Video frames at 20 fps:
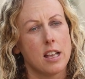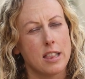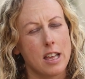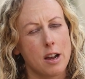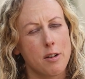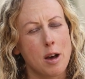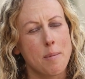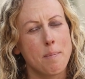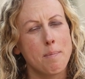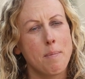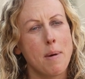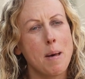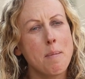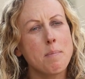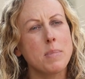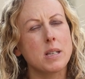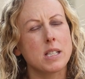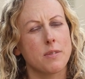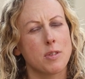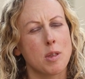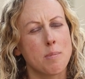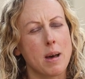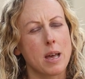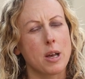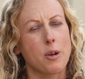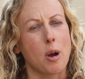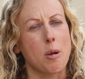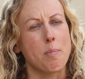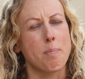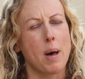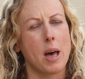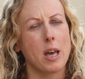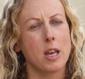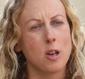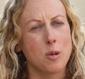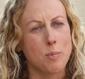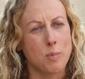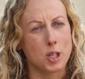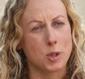There are members of the microbiome